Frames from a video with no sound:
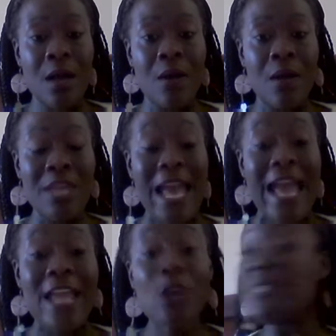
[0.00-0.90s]

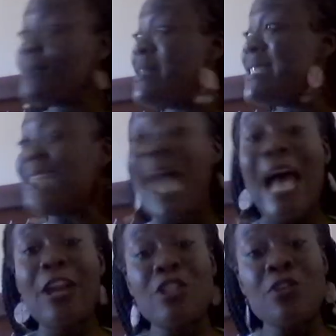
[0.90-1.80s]
okay, who has been
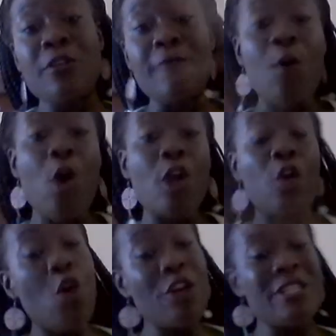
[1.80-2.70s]
scattered to the four
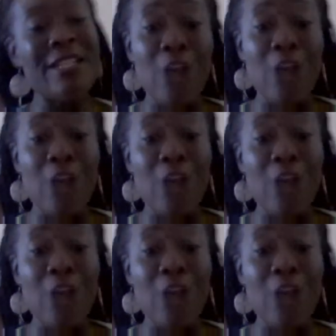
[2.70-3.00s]
corners of the